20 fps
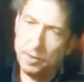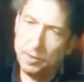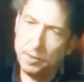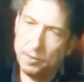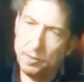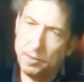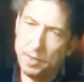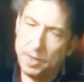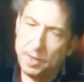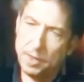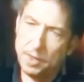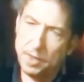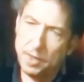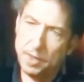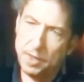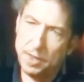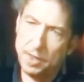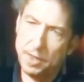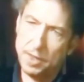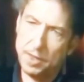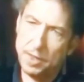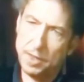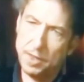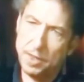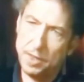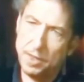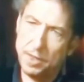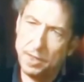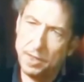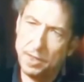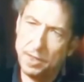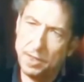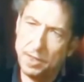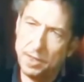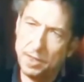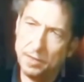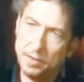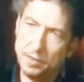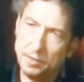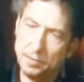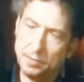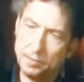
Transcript: it goes back to the destiny thing.